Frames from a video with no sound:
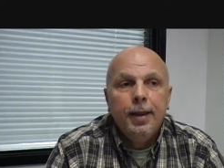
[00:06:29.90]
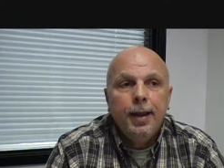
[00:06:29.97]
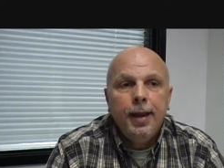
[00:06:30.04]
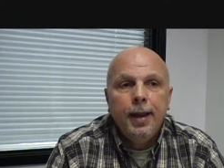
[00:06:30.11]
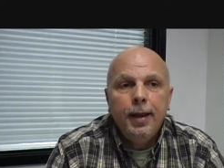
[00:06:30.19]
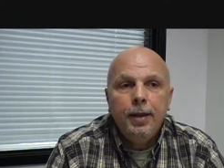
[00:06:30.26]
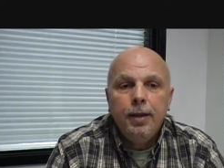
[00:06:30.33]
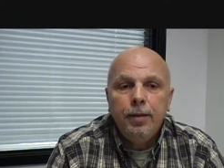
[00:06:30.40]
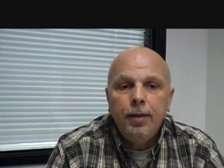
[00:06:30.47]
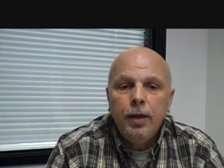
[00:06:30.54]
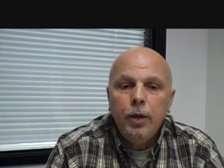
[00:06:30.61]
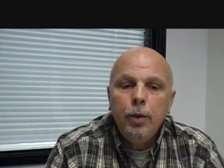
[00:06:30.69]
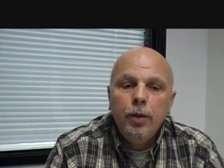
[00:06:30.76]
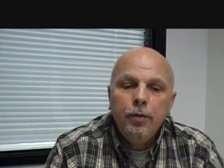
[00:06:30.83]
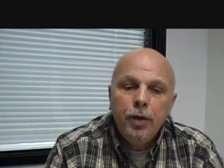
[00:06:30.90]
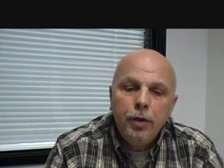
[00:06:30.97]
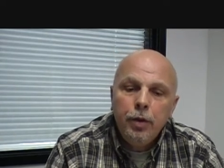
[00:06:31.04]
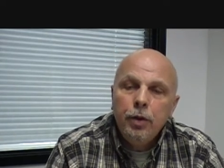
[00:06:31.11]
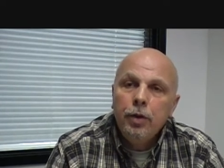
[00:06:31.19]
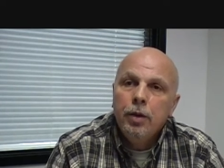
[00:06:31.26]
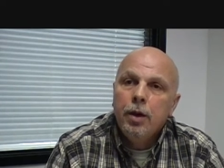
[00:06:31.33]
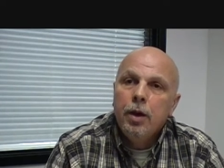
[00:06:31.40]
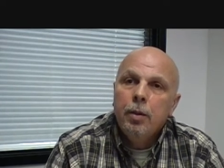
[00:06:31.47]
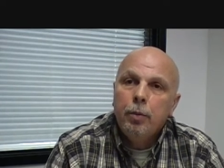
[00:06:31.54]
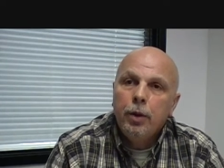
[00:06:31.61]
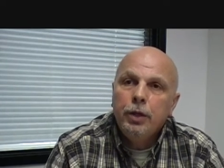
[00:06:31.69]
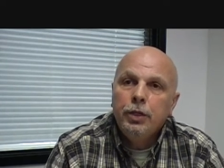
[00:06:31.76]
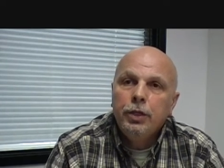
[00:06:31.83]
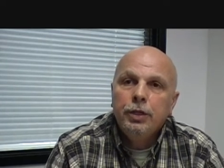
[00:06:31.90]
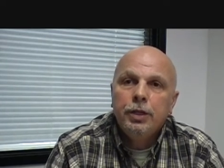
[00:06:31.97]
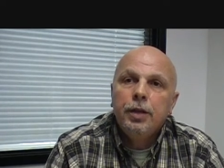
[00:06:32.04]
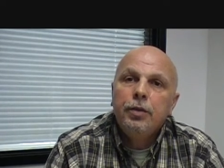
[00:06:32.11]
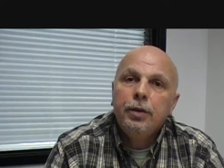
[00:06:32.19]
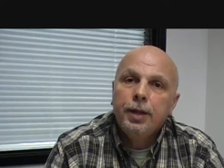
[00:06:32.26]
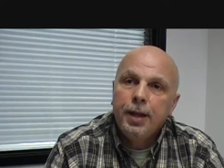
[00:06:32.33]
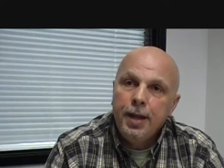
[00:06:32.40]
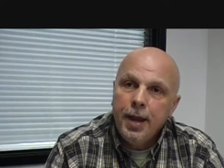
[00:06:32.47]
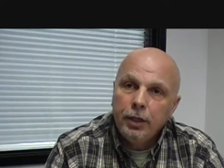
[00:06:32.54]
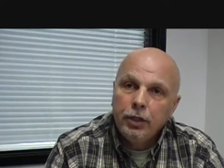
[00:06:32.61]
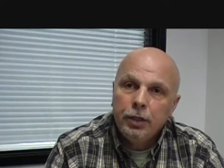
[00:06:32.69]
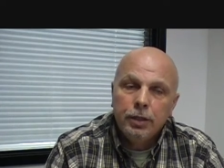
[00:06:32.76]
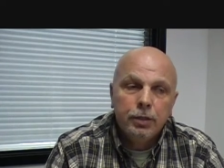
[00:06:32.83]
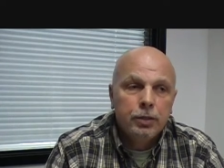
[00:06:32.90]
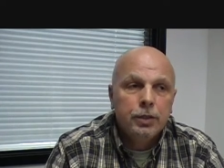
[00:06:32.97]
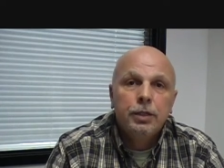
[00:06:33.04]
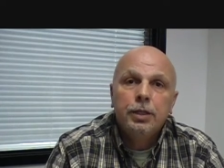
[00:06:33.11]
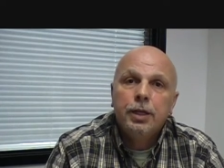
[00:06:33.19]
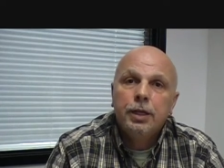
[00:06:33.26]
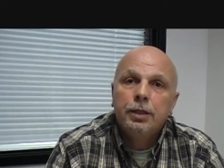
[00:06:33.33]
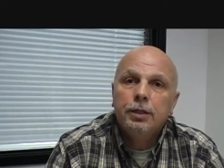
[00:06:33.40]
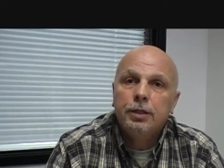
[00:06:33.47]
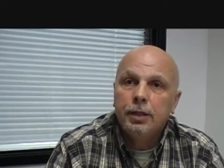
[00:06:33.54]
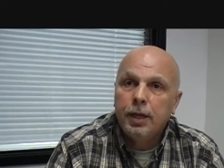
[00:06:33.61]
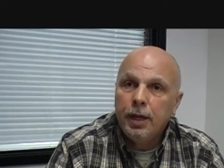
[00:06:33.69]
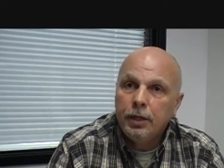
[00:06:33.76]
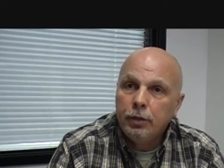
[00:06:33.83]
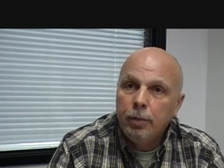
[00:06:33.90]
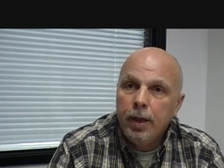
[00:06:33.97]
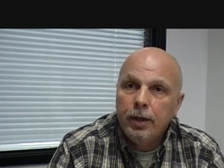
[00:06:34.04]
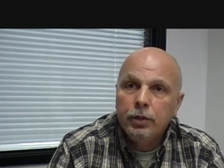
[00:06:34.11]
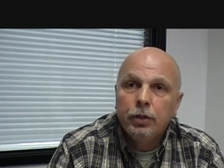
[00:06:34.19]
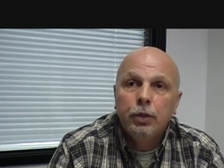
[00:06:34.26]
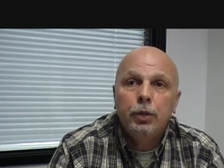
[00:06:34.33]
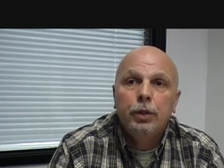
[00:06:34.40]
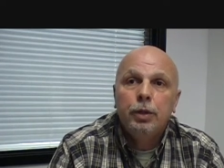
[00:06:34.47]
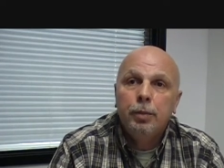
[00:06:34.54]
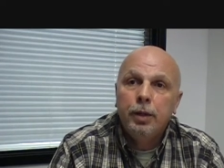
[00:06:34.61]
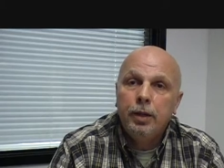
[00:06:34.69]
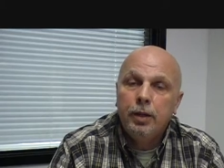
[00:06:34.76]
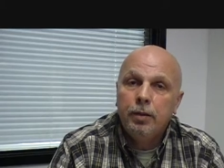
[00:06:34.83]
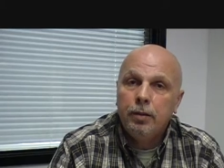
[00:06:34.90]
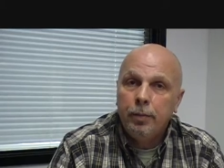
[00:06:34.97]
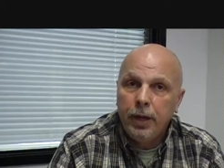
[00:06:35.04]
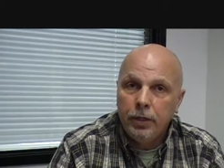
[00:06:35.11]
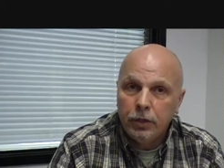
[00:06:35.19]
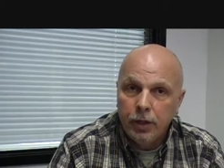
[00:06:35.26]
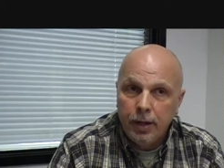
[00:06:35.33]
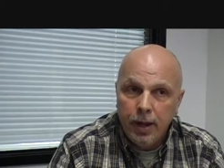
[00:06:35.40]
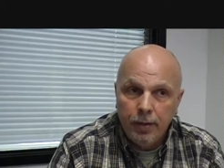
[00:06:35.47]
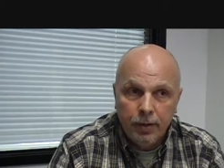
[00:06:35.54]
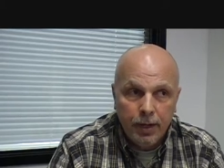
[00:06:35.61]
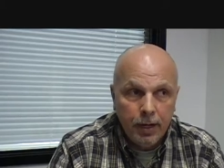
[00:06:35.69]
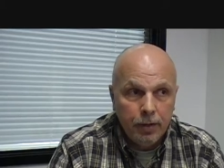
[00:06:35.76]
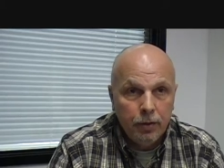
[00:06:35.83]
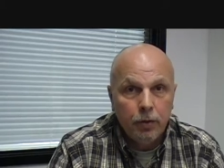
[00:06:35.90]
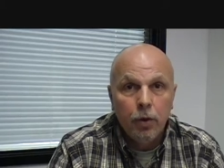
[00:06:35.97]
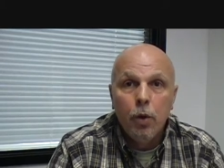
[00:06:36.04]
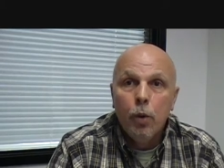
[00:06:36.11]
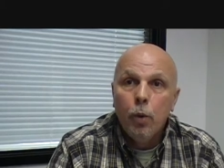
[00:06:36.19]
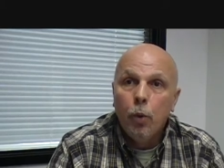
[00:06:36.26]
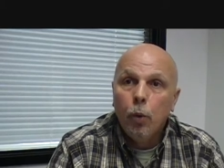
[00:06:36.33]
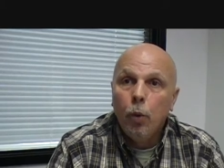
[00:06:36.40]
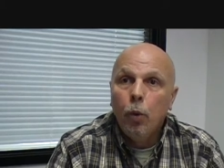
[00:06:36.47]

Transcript: and that you have other bridges and other connections, such as the case manager who can be the patient navigator, right.